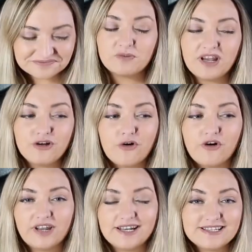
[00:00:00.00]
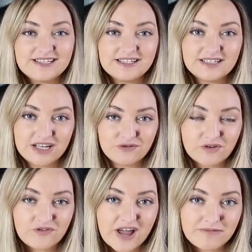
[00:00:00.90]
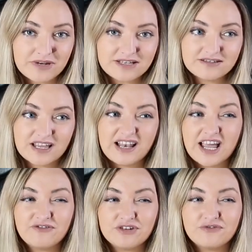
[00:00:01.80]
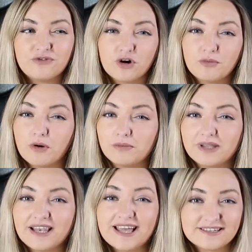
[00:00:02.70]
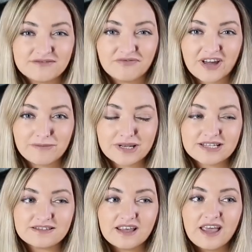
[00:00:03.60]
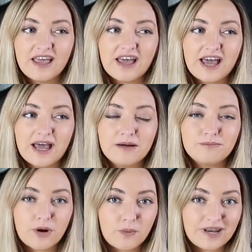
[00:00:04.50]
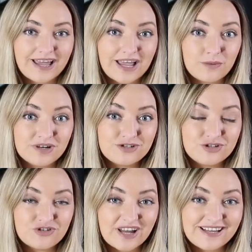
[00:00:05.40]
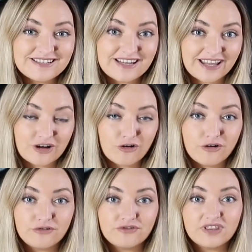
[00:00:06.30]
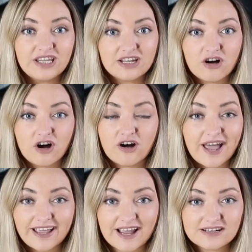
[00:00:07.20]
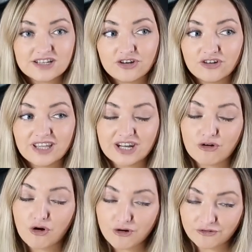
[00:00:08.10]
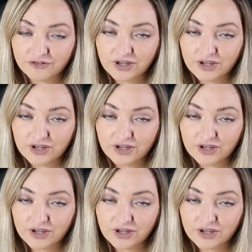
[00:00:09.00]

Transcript: it on and it said to leave it for five minutes. I left it for probably less than five minutes um, but when I went to try and take off the car I actually couldn't get it off